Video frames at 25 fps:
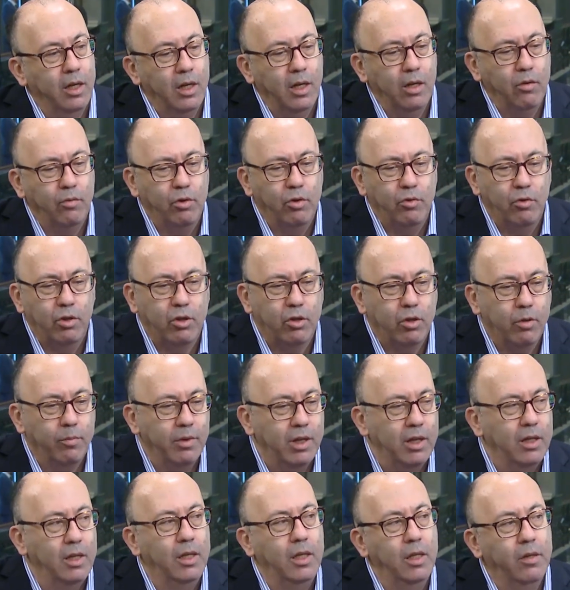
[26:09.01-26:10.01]
And I would
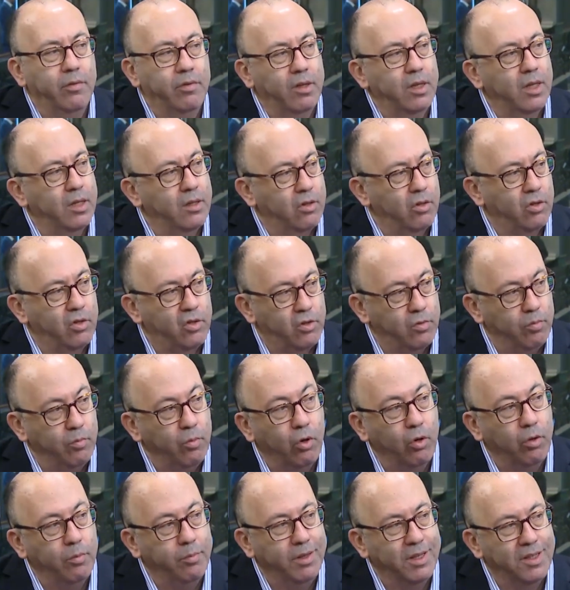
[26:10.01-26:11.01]
recommend, even as a
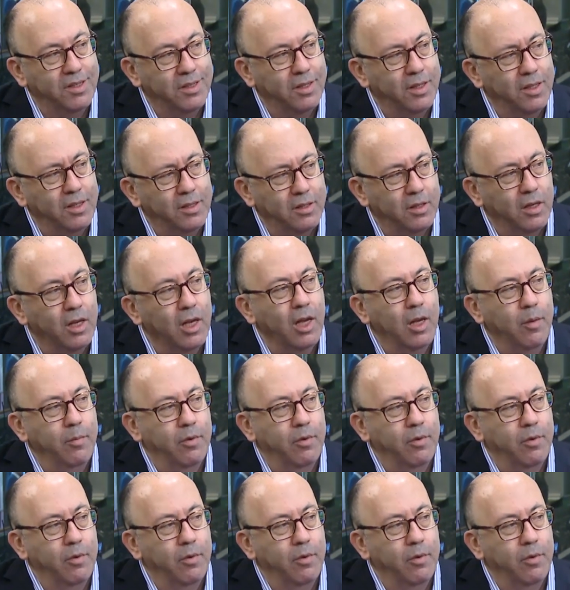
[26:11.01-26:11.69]
small business,